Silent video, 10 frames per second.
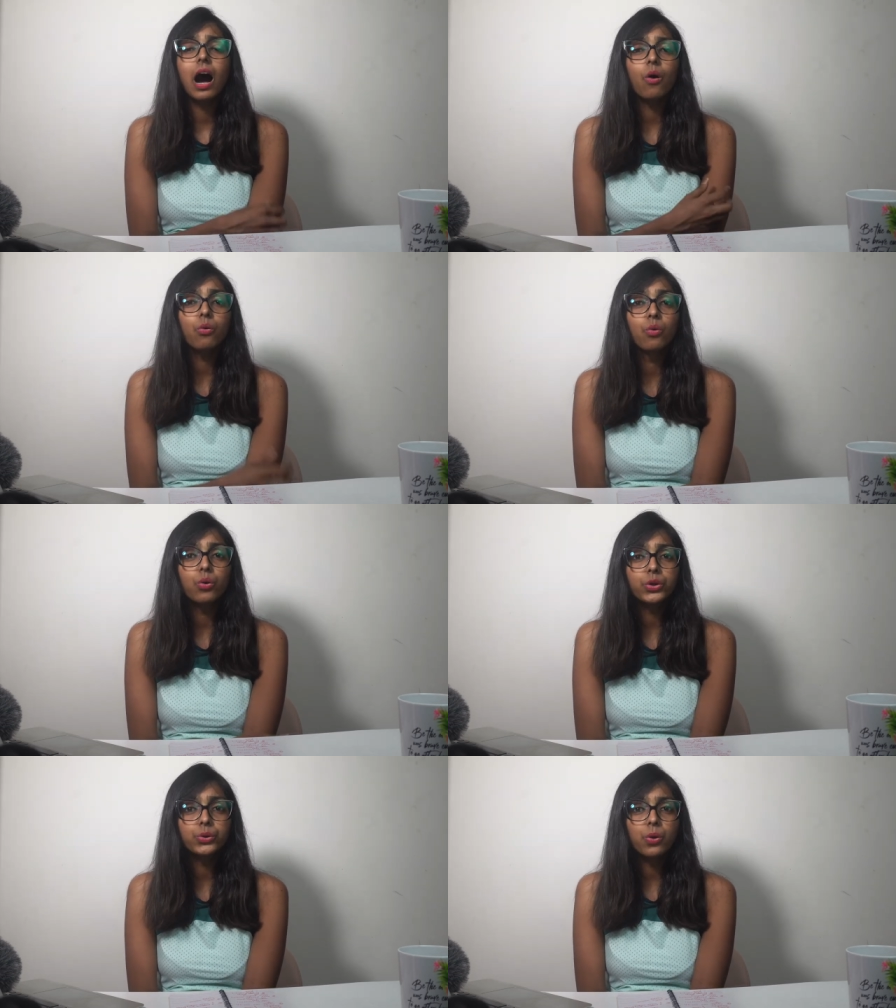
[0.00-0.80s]
how
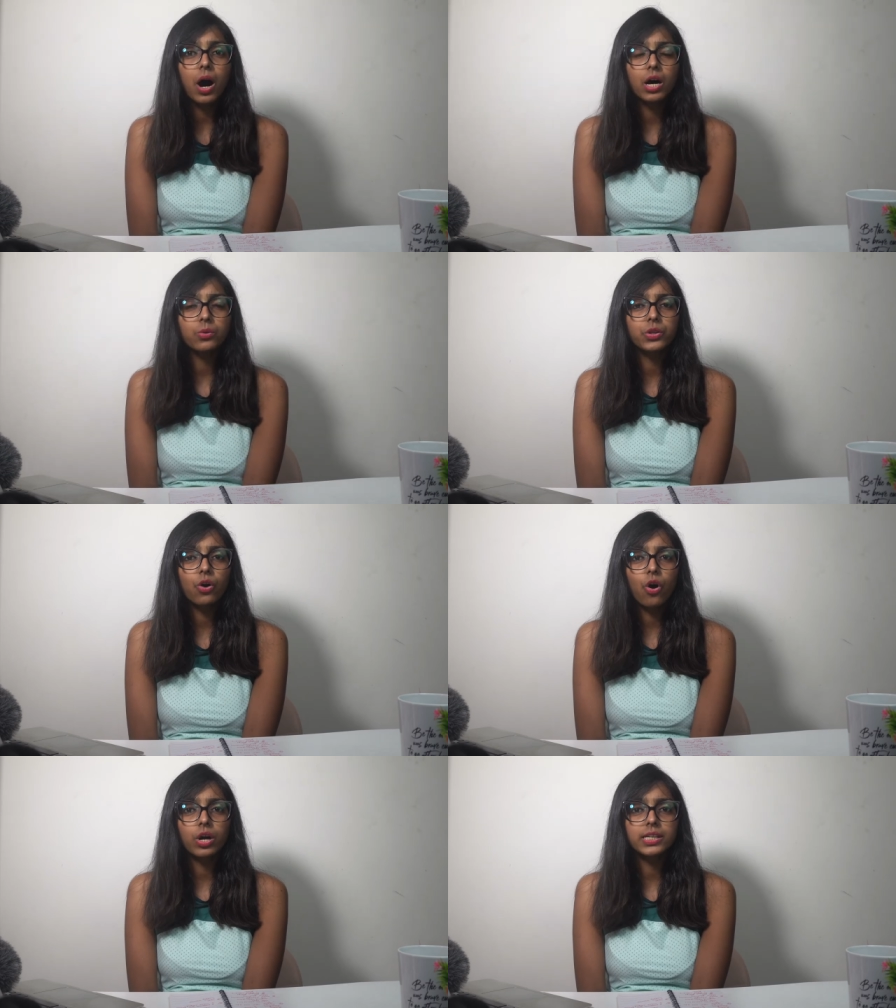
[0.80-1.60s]
good you are with
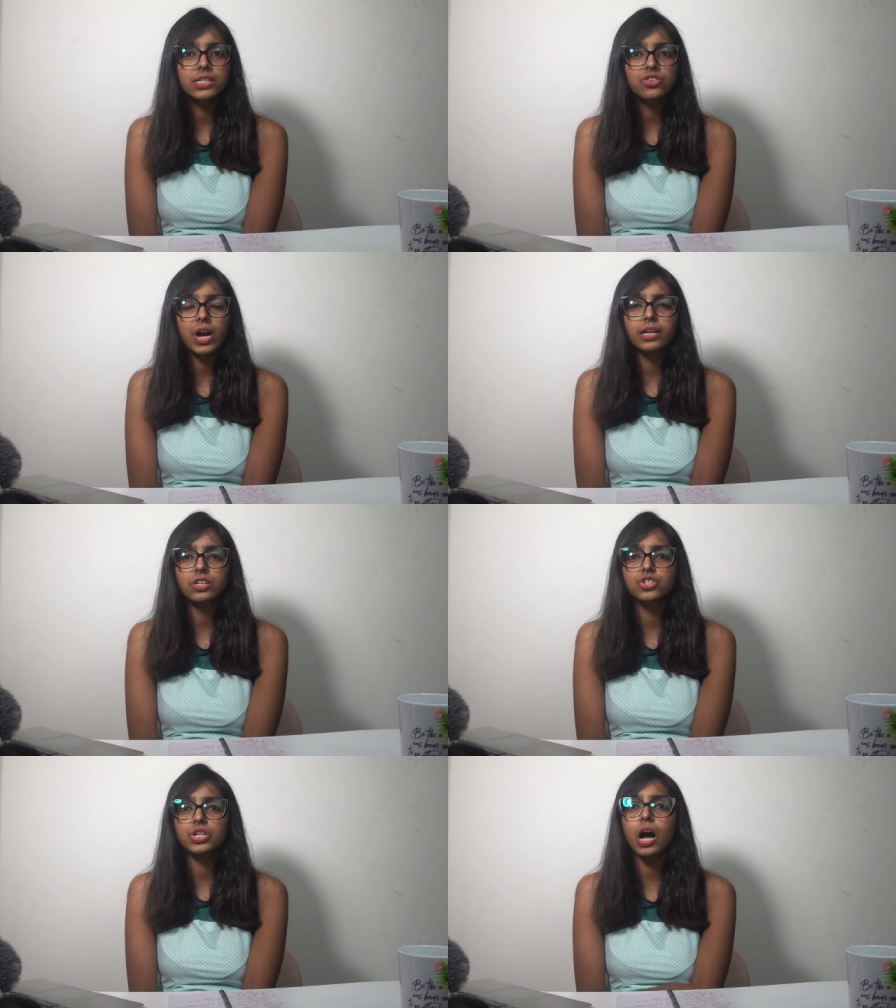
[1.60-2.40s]
your content
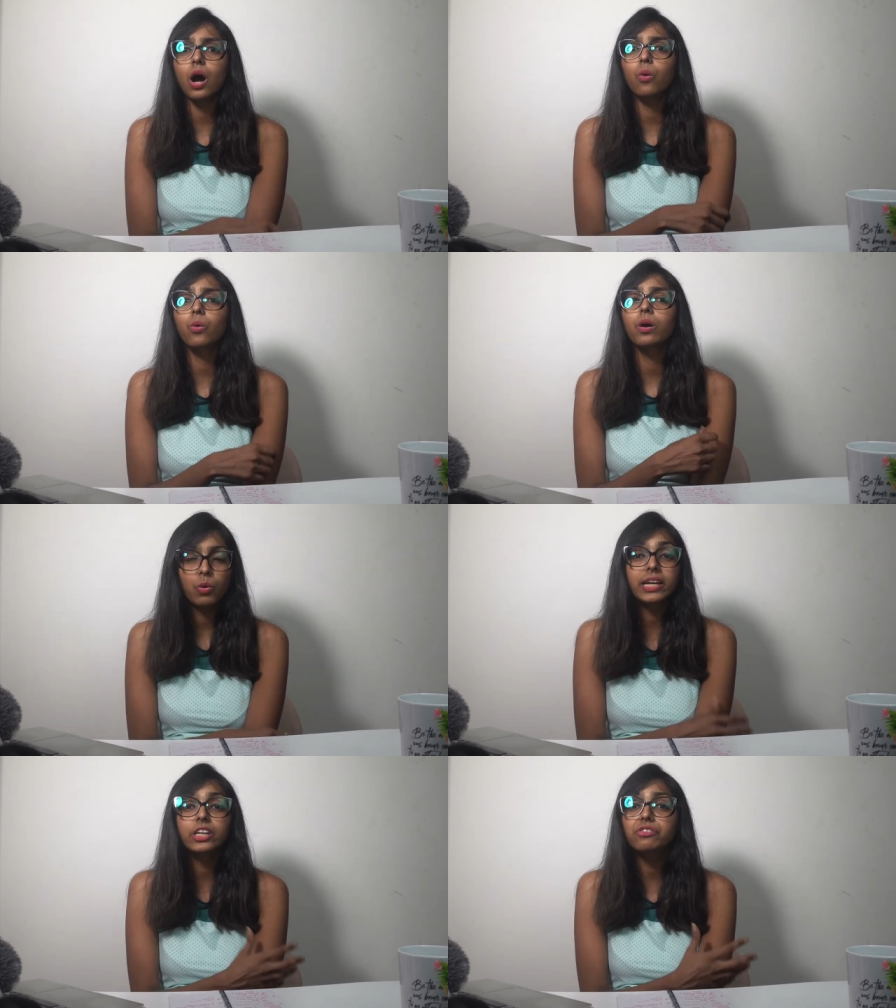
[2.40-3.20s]
strategy how
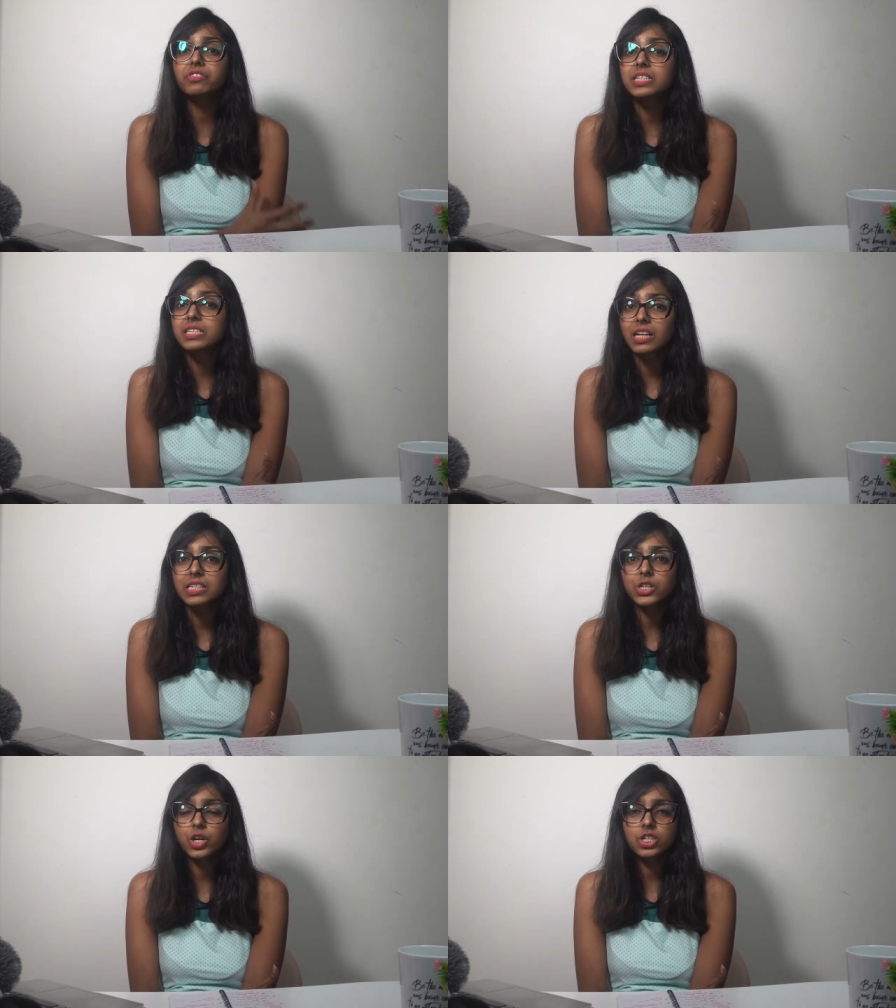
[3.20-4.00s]
what kind of
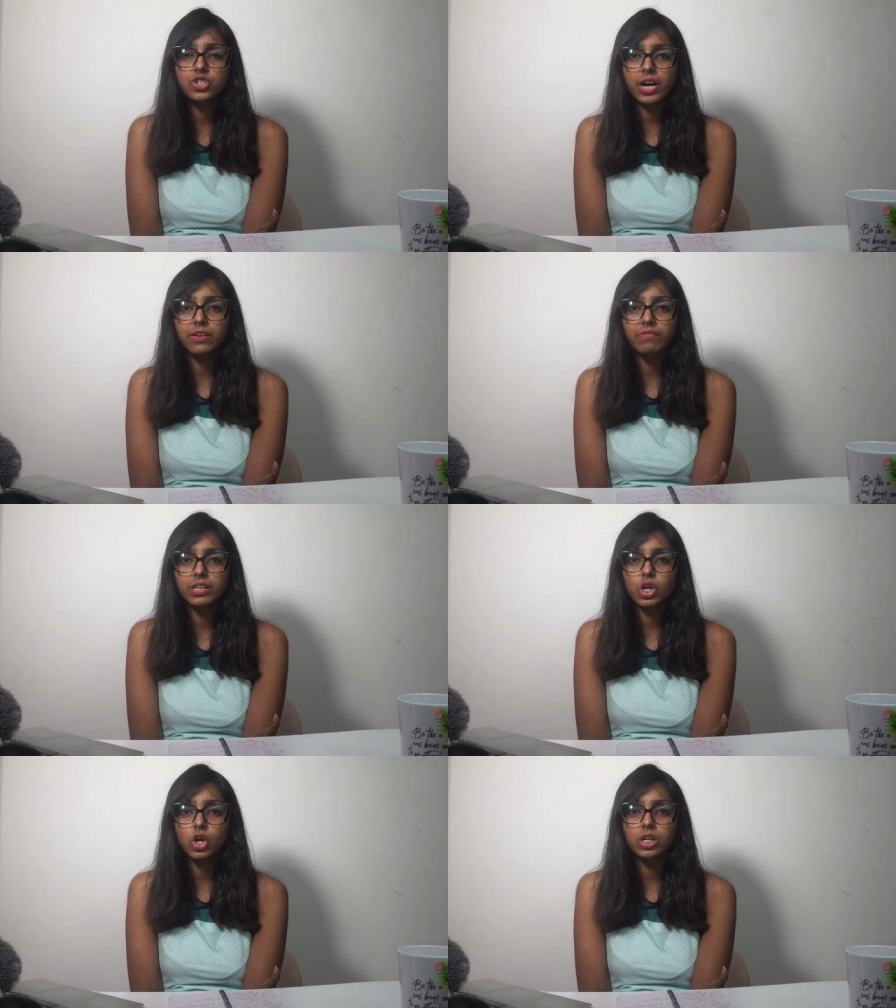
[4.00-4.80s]
results you can drive
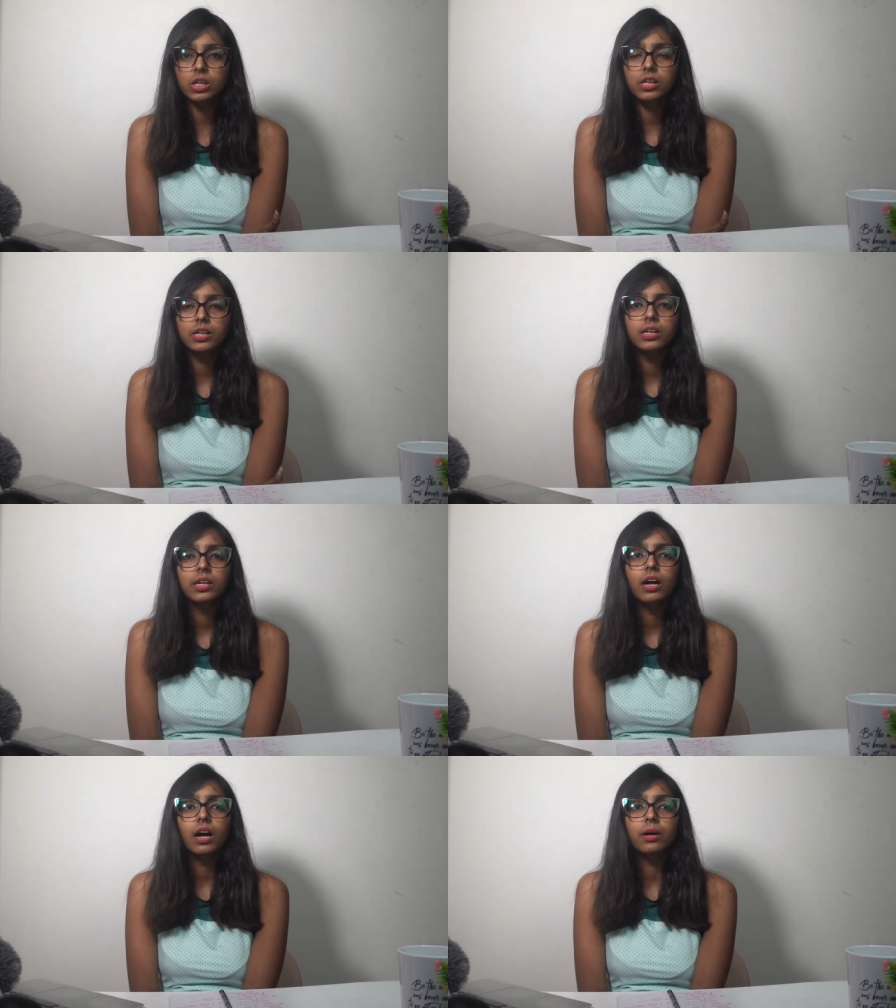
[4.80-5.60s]
with your
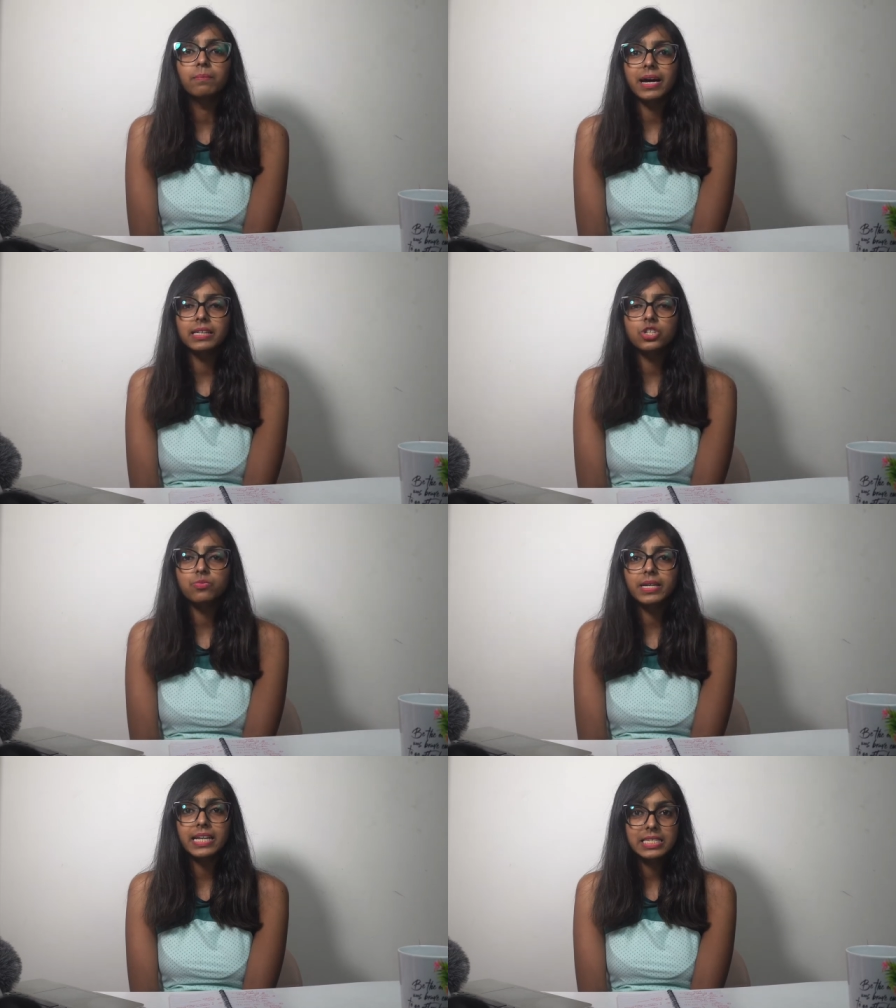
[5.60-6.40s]
uh,
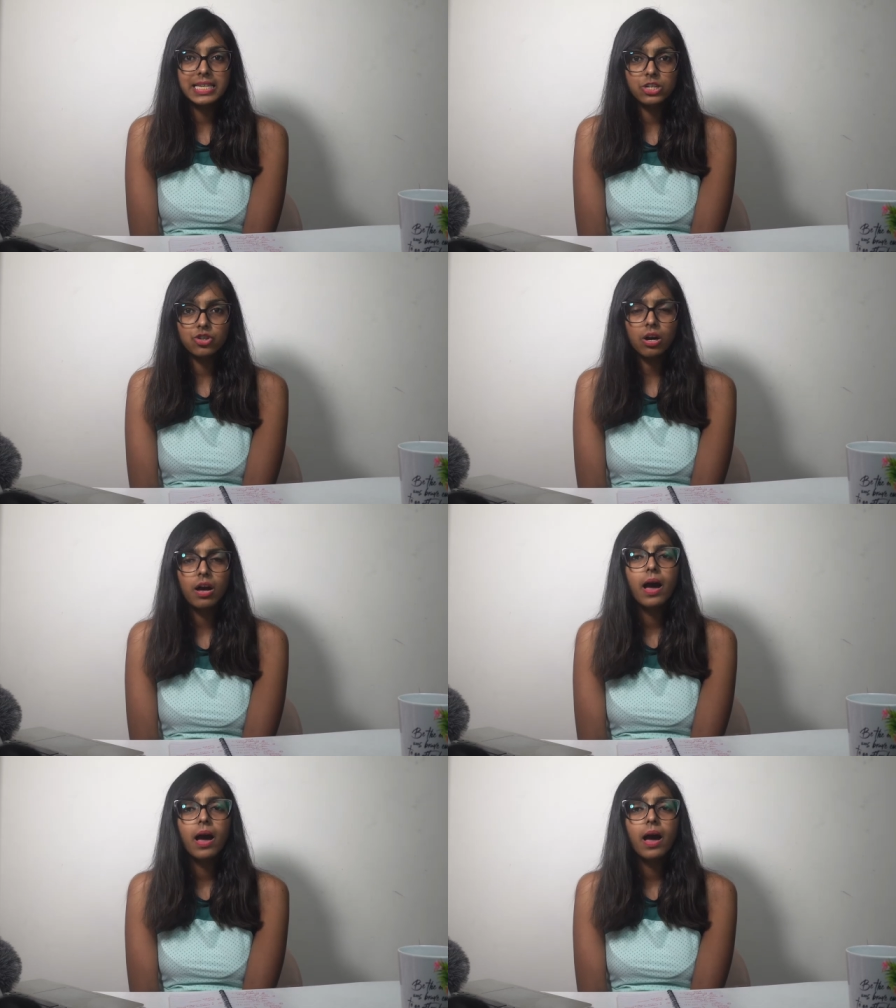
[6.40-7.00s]
management etc